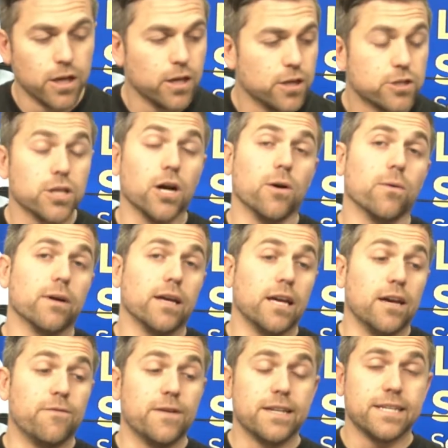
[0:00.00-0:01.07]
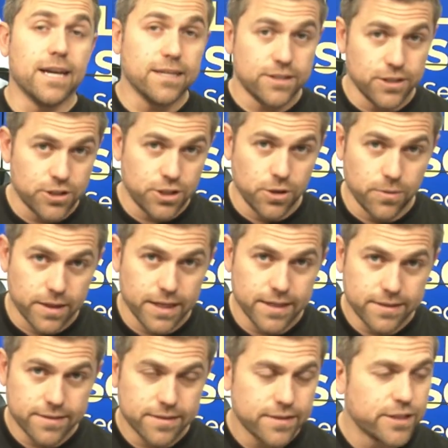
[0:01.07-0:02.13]
So if it doesn't do
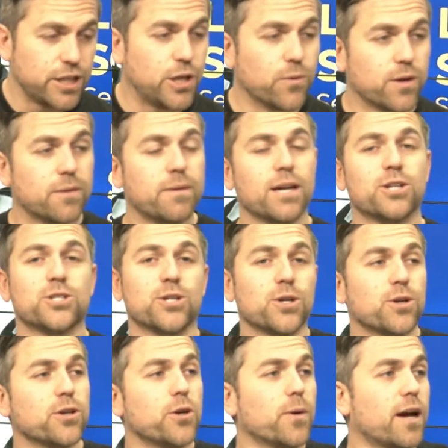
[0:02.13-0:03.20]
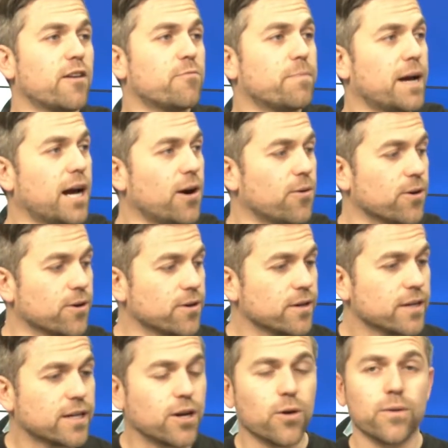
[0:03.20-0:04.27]
this, you want to make sure you have power
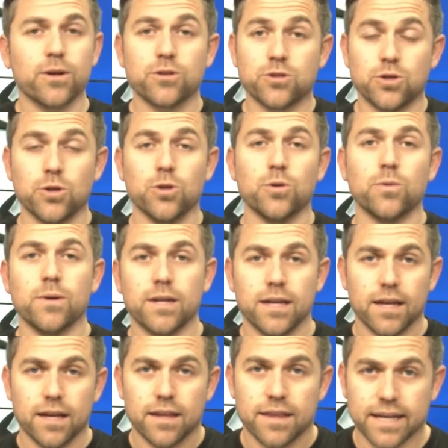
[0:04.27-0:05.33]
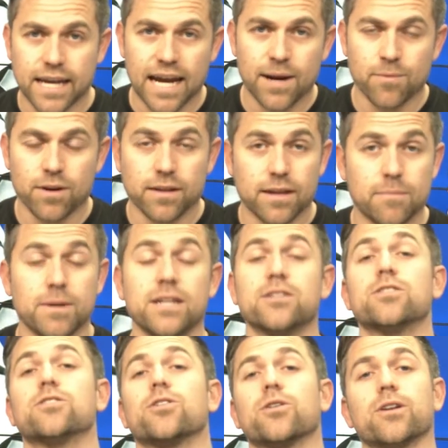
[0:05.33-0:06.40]
going to the camera. That
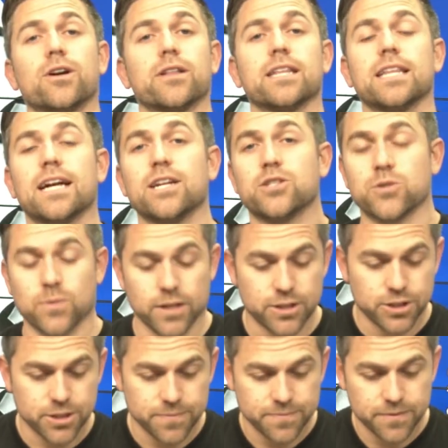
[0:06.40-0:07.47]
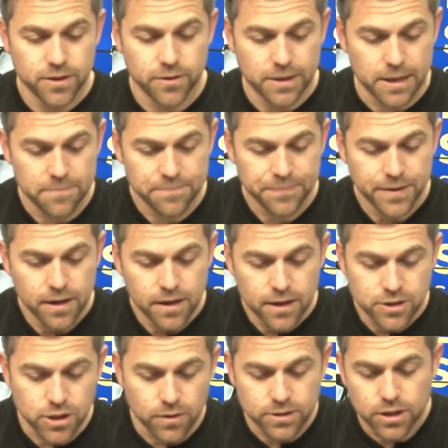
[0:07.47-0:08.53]
means turning on the light switch. Okay?
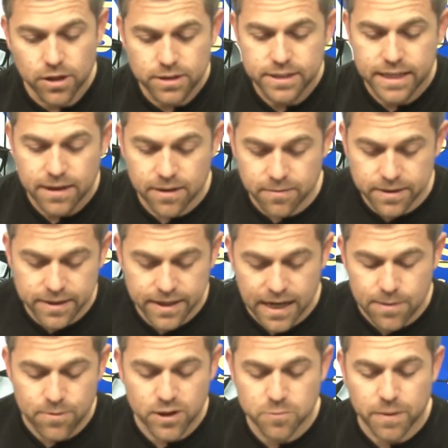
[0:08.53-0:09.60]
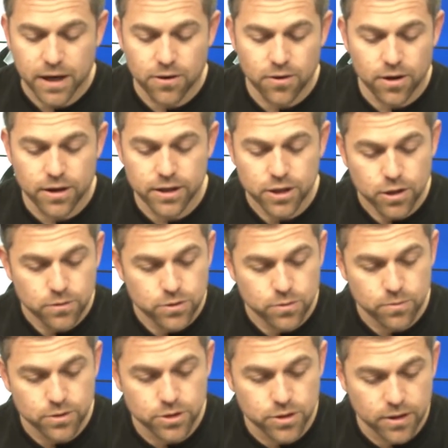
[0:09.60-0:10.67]
So as long as the camera has power on and goes
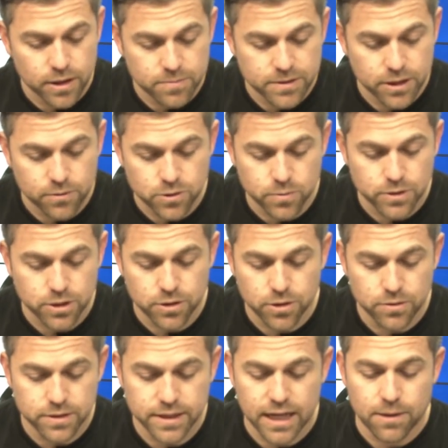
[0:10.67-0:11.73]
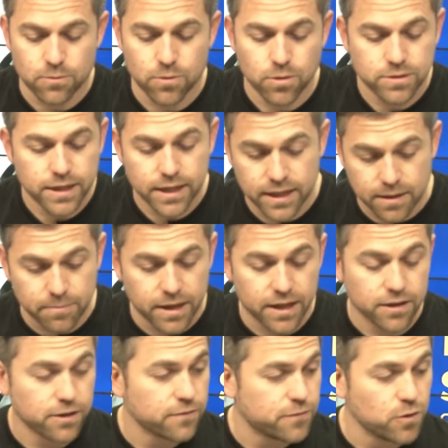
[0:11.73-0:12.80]
through a startup sequence, which includes the camera rotating and
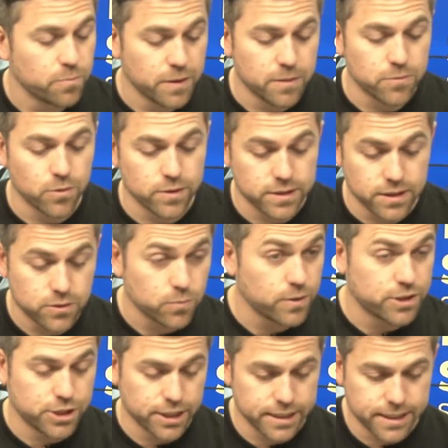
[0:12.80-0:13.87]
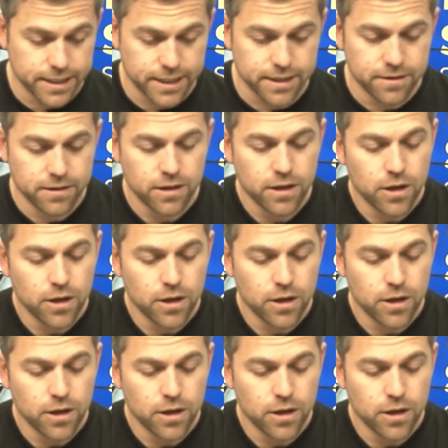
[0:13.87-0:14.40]
making a few beep noises, which it did,